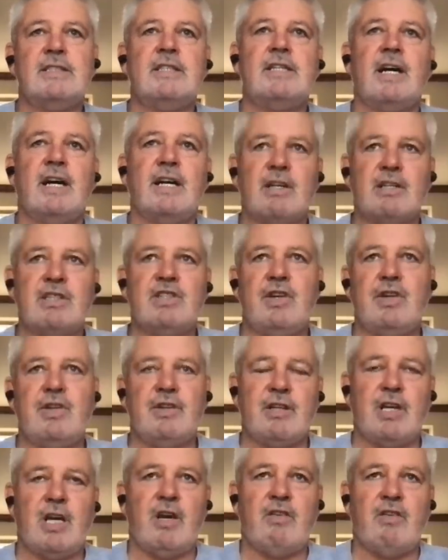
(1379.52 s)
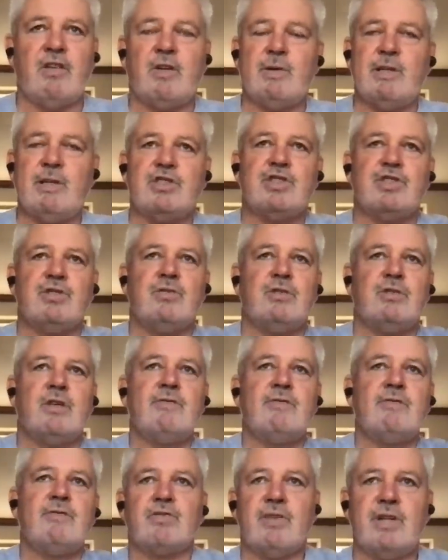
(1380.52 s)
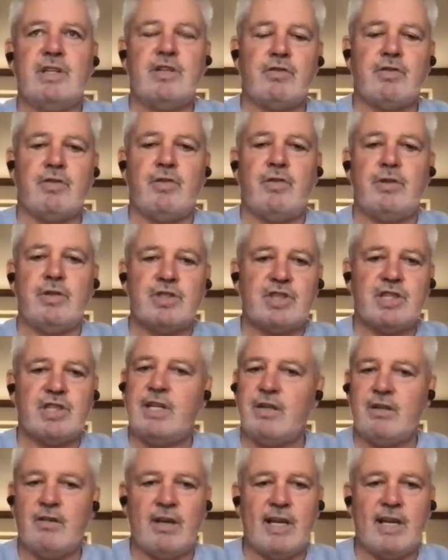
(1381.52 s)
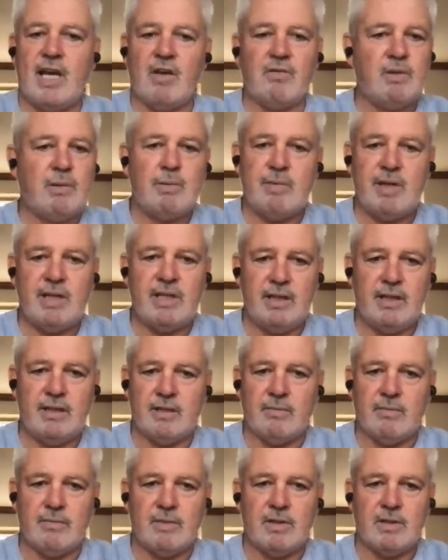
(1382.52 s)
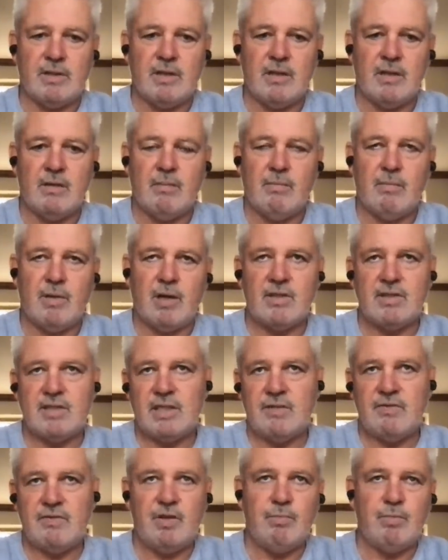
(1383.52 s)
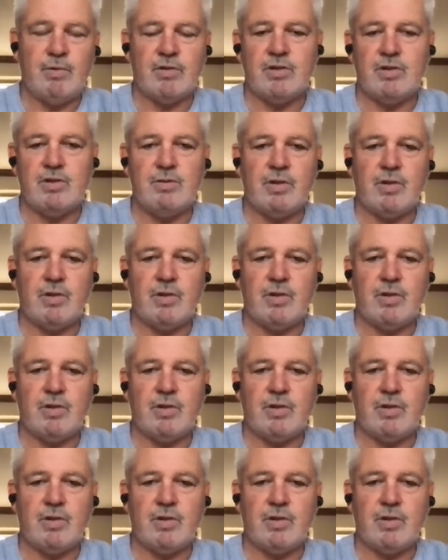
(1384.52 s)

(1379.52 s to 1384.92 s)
And I turned it over and I went, "Sean, I've just read through your sheet and I can't remember any of them." But I said, if you put two or